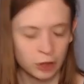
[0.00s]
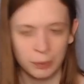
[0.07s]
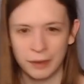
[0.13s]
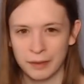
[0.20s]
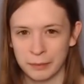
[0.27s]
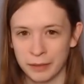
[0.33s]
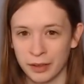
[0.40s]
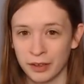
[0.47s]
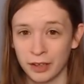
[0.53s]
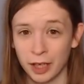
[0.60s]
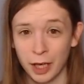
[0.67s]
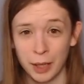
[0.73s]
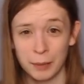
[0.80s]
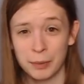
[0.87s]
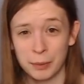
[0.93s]
I'll write them
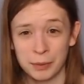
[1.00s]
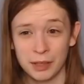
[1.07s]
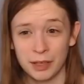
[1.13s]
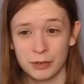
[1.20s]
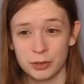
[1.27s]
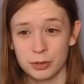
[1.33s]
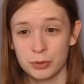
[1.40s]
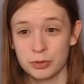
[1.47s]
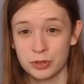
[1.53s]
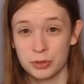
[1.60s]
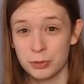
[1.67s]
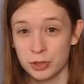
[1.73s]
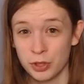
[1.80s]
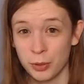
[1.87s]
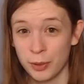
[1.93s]
there. I'm probably not do
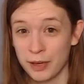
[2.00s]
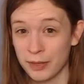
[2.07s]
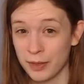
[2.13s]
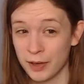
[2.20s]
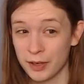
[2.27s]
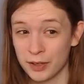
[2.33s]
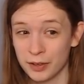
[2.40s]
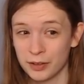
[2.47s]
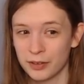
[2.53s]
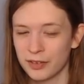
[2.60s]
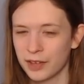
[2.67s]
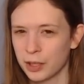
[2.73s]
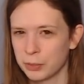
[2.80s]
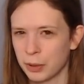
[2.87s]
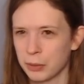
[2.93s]
too much of the writing there.
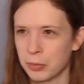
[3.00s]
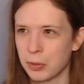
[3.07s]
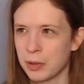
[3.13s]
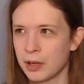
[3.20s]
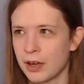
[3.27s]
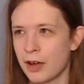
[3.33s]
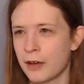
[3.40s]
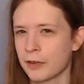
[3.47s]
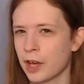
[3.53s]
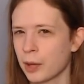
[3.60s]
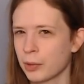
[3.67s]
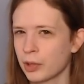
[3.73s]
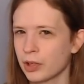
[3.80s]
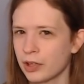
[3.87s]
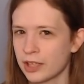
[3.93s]
I'll probably be off
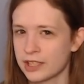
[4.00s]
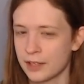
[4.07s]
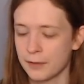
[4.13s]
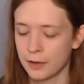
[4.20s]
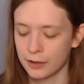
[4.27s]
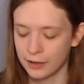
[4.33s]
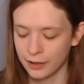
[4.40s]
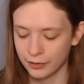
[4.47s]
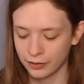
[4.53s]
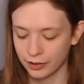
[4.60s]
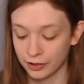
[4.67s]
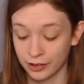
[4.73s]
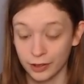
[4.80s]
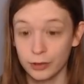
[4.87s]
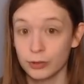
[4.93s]
camera as I figure it
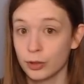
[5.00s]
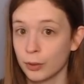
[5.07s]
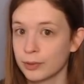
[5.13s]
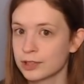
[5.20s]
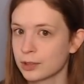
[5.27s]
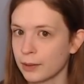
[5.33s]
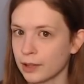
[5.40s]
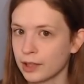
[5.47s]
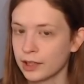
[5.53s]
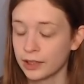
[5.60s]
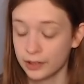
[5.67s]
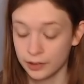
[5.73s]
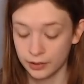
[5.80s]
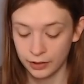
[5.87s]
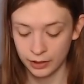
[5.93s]
out, and I'll let you know what's going
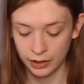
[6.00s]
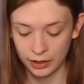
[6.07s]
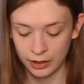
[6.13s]
on.